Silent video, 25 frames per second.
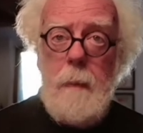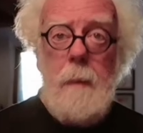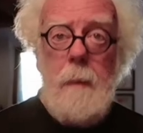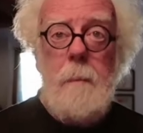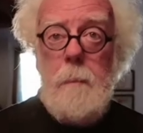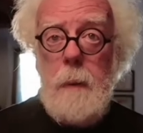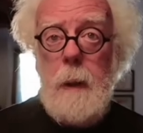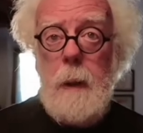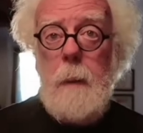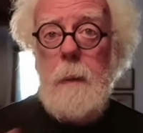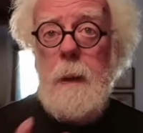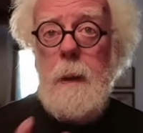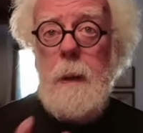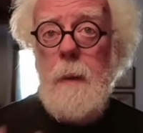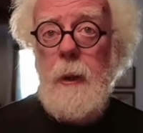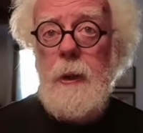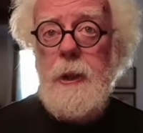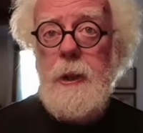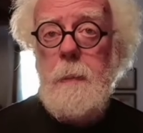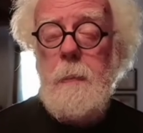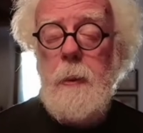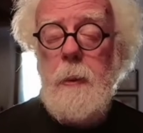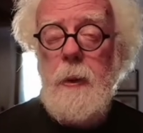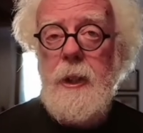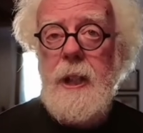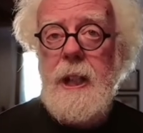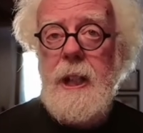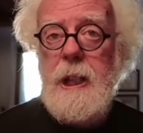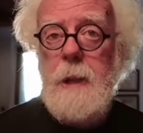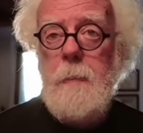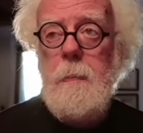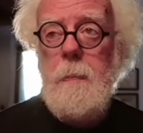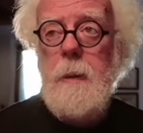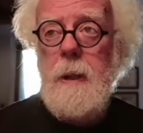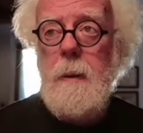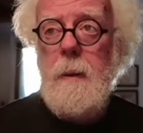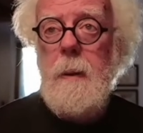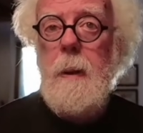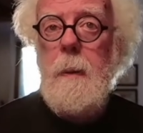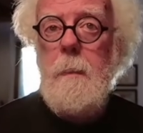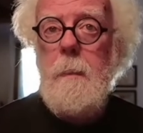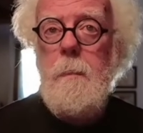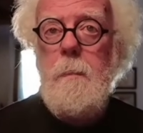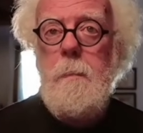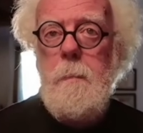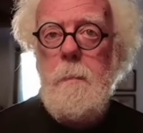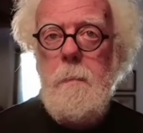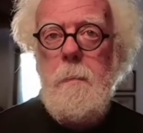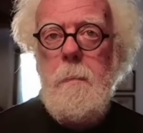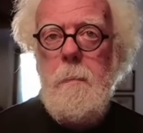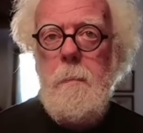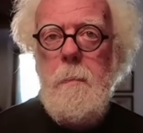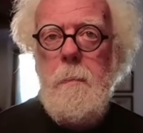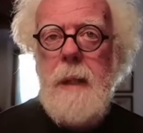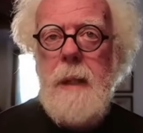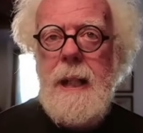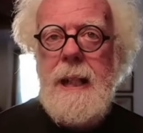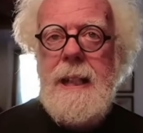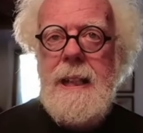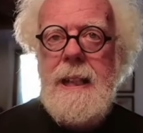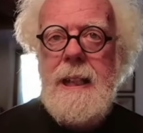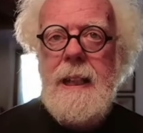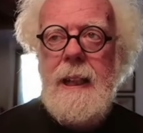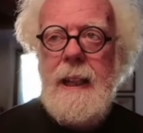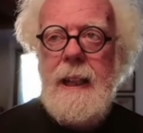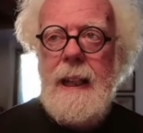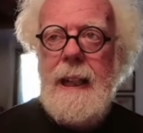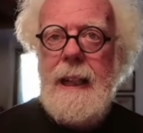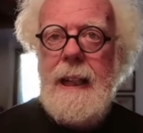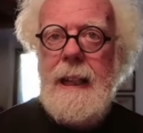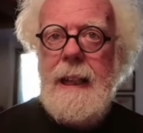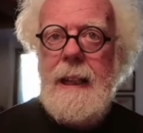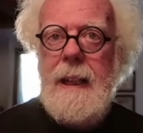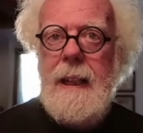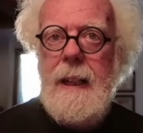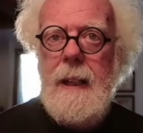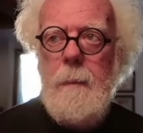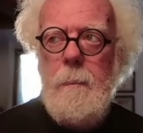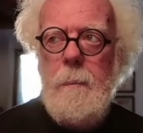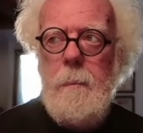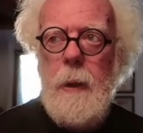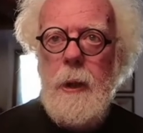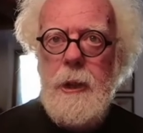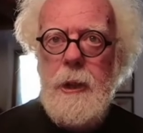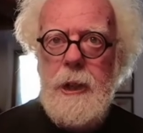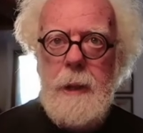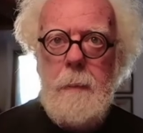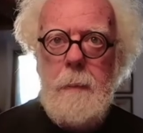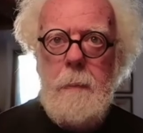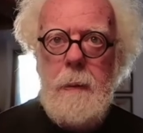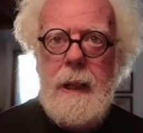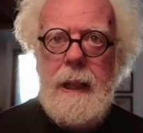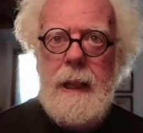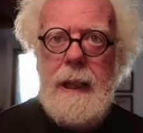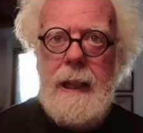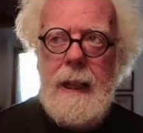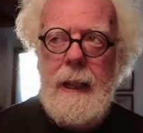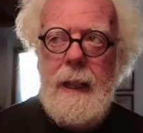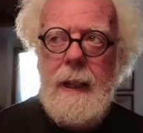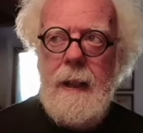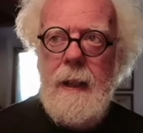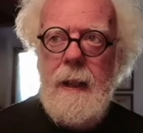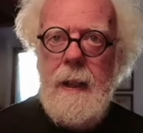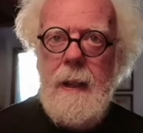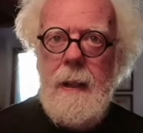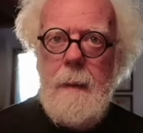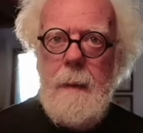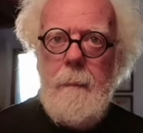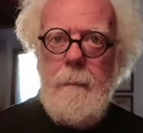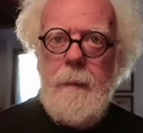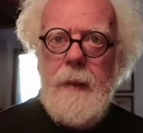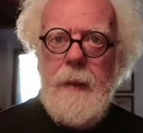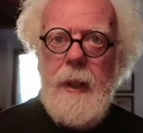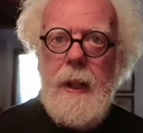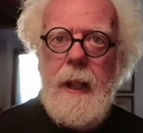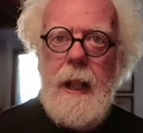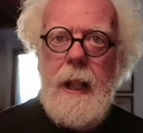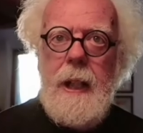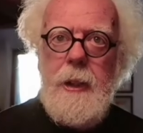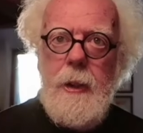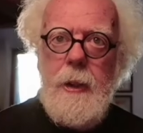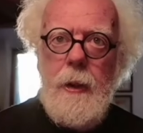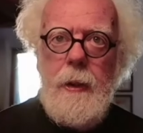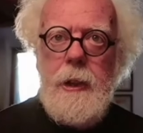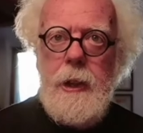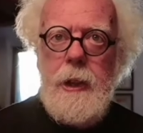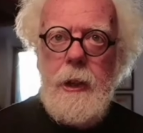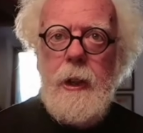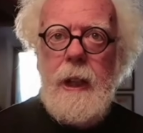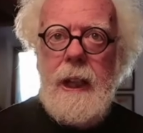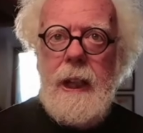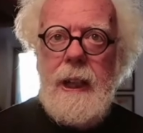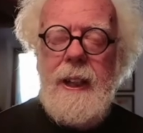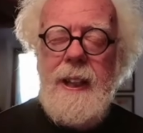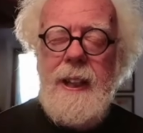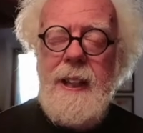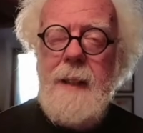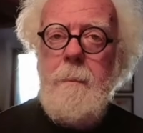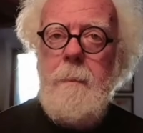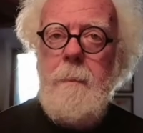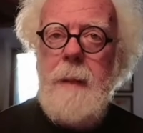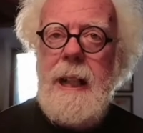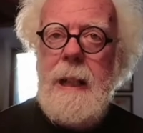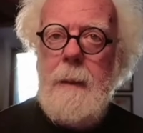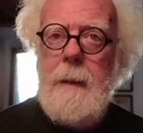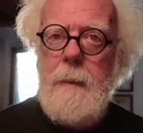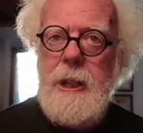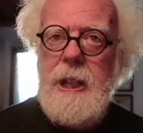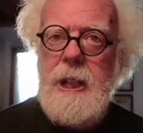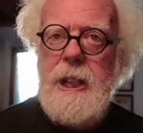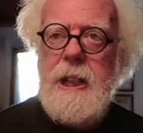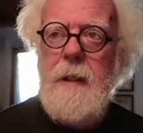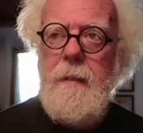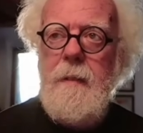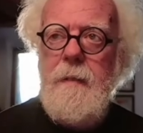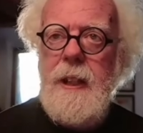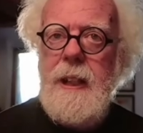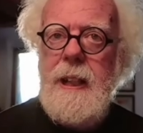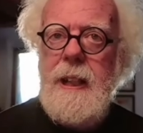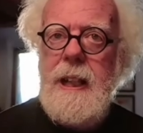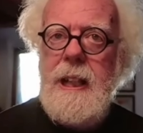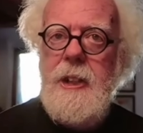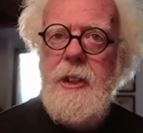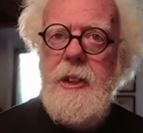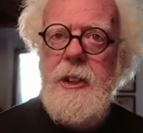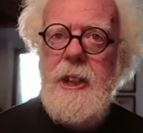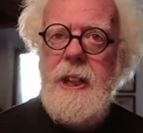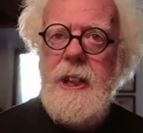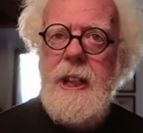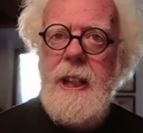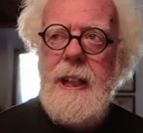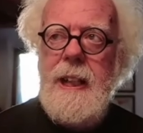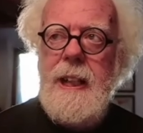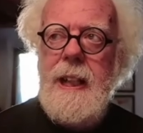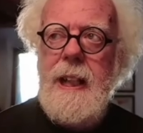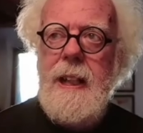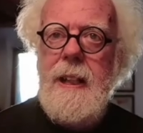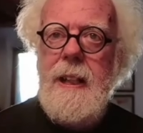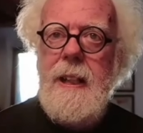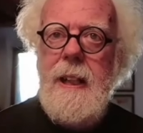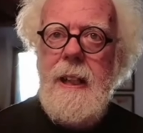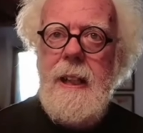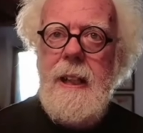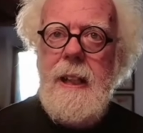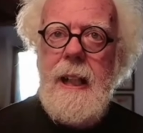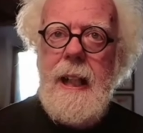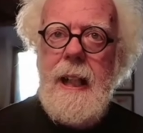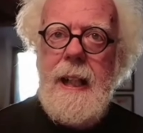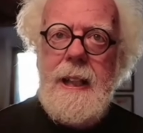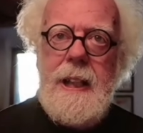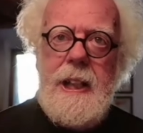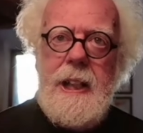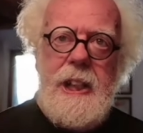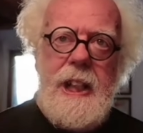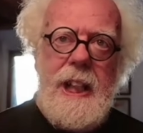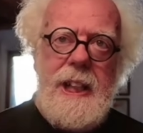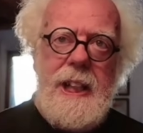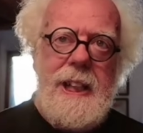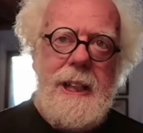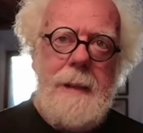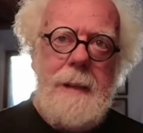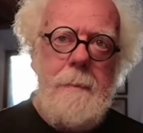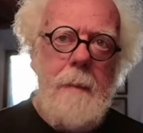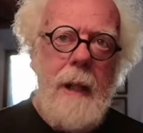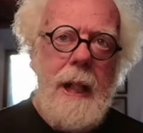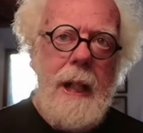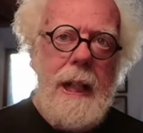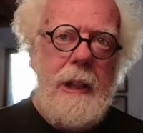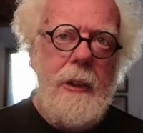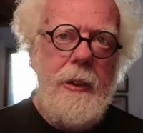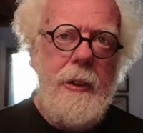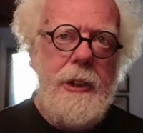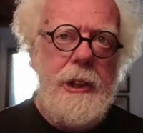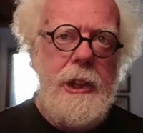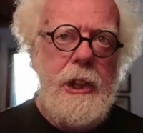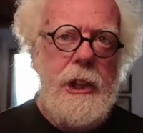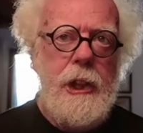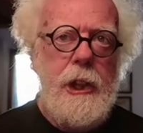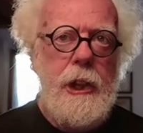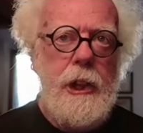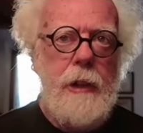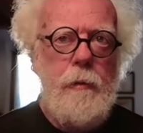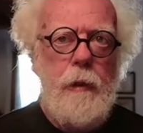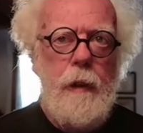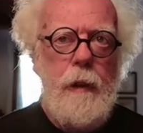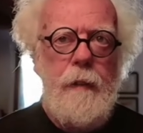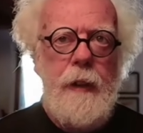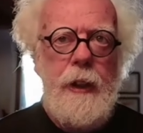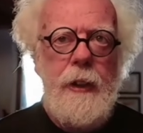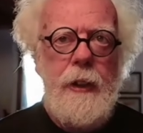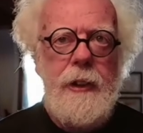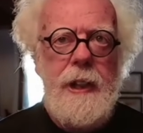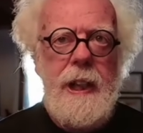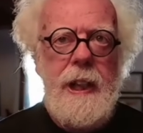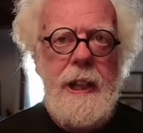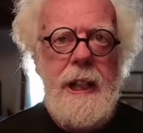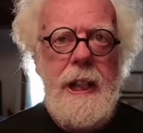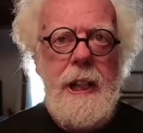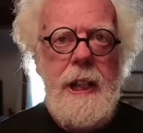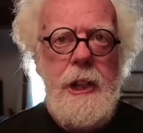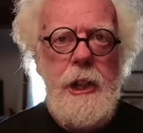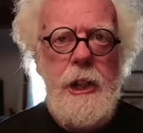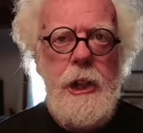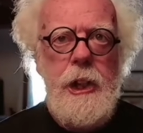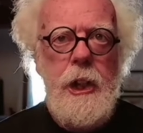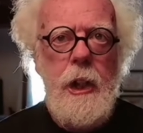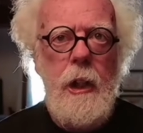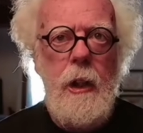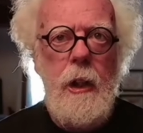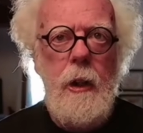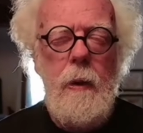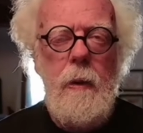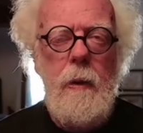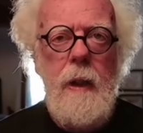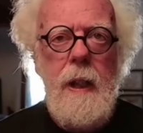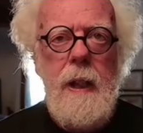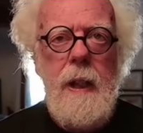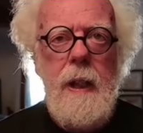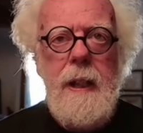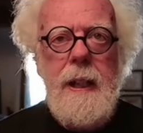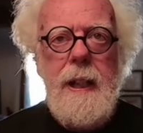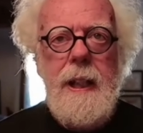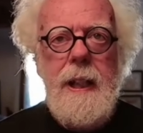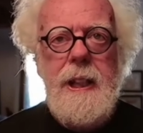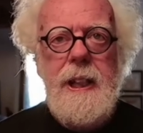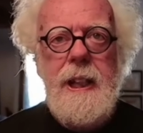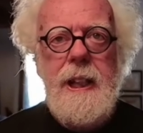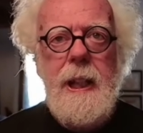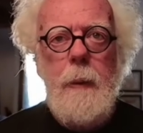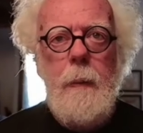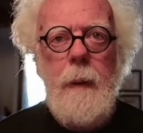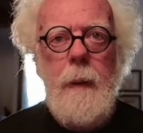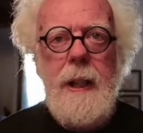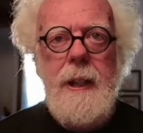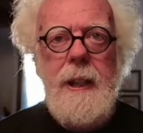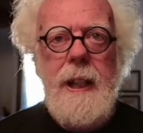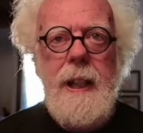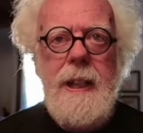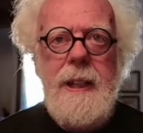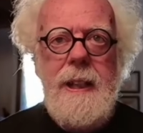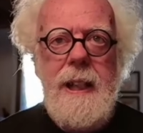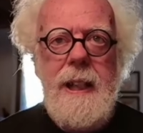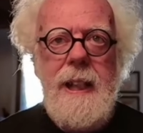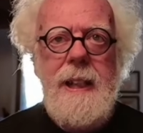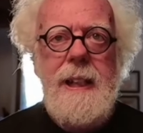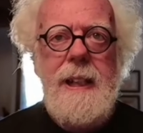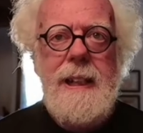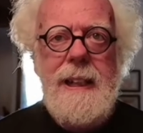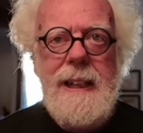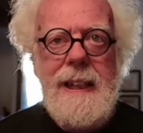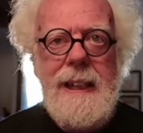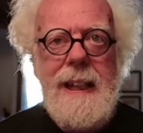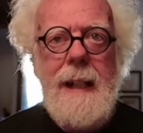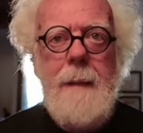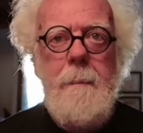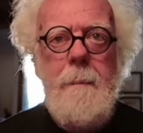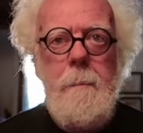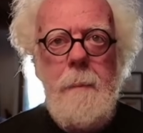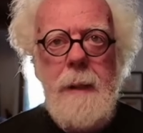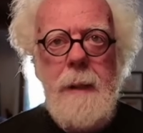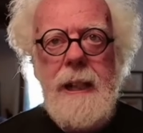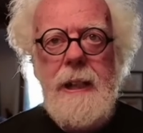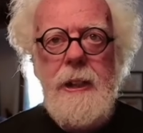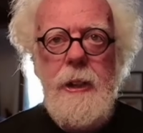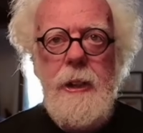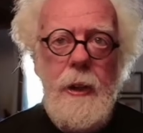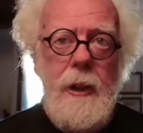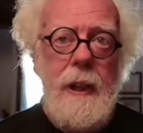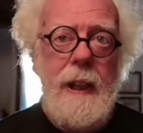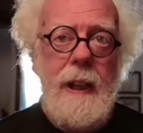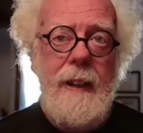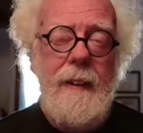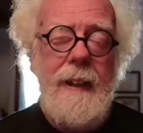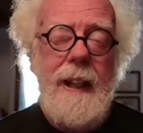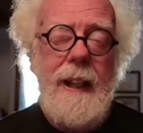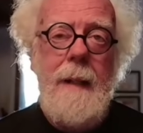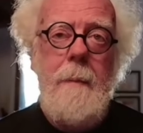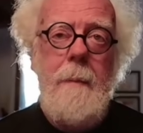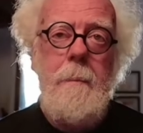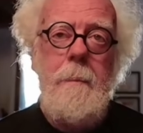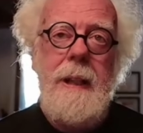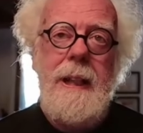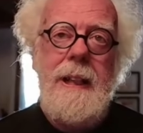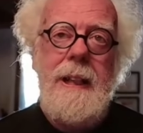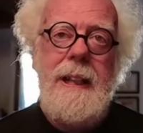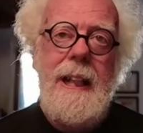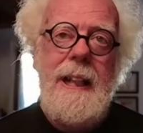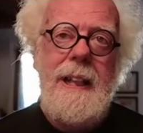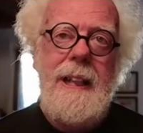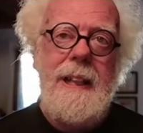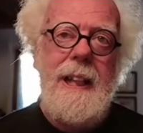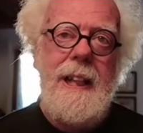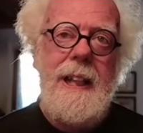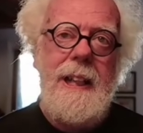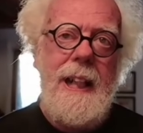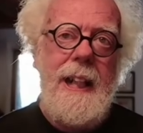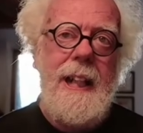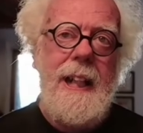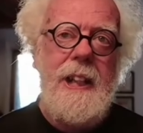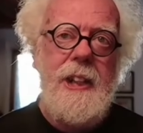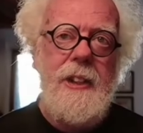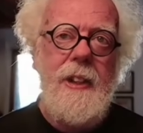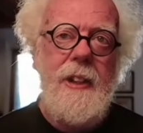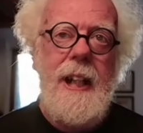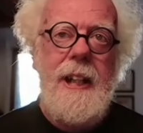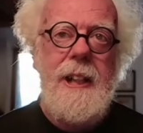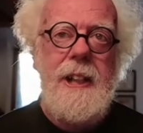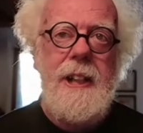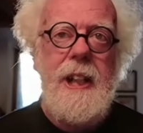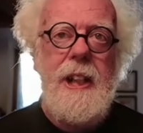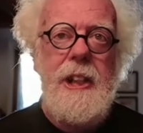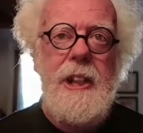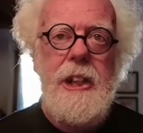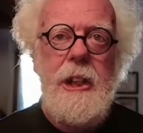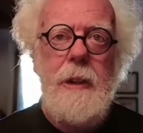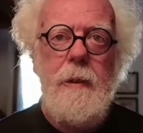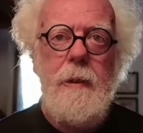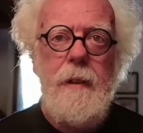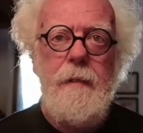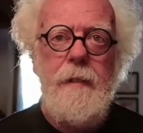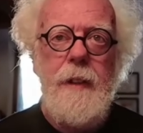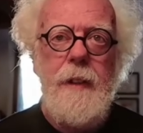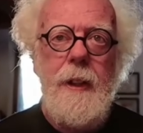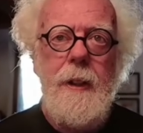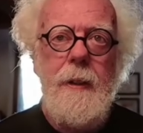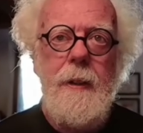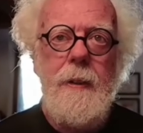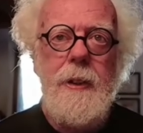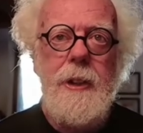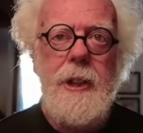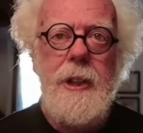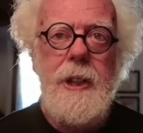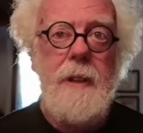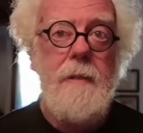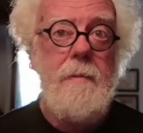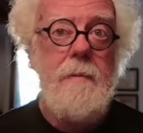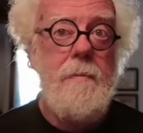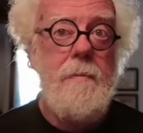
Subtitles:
Probably multiple things, but mainly possibly a non-nuclear EMP, which they're very interested in. And as Jesse Michaels revealed in his show, is that when they did nuclear EMP tested, it attracted UFOs.